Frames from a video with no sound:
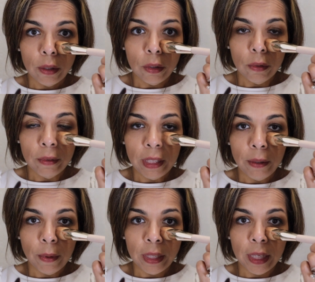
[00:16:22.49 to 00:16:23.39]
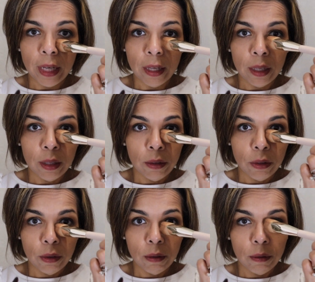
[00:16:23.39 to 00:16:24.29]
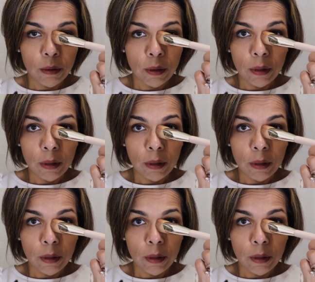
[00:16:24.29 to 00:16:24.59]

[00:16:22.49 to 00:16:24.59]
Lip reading: you really want to get into.